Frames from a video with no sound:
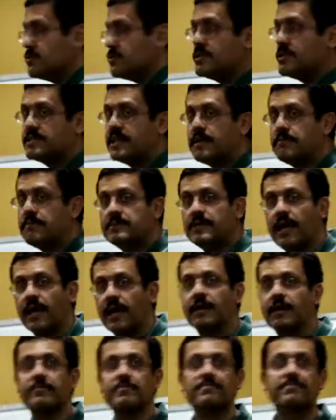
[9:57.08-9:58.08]
do the same thing,
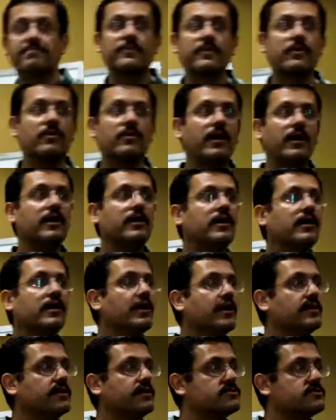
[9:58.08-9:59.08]
right?
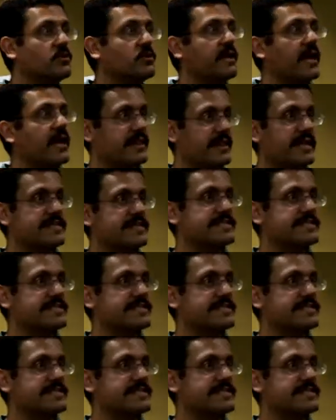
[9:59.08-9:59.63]
There's only, I think,